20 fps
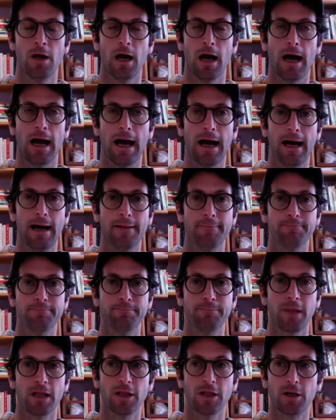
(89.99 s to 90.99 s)

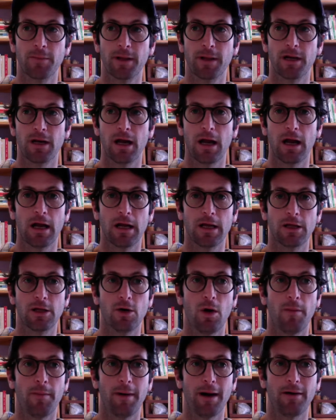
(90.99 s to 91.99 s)
um, a little bit, you
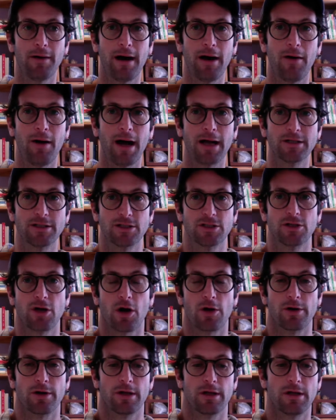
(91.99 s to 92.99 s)
know, about how I
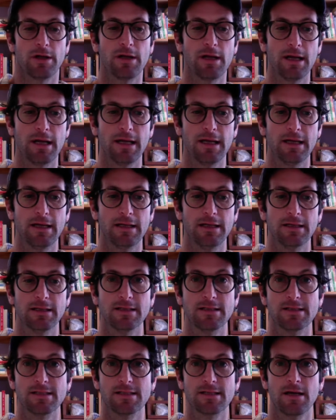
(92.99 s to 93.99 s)
started
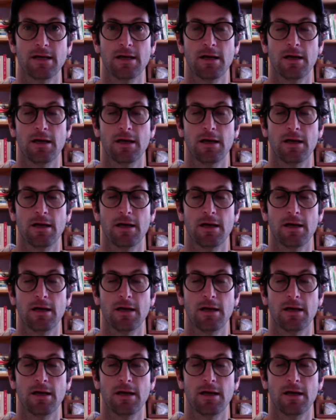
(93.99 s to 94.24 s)
is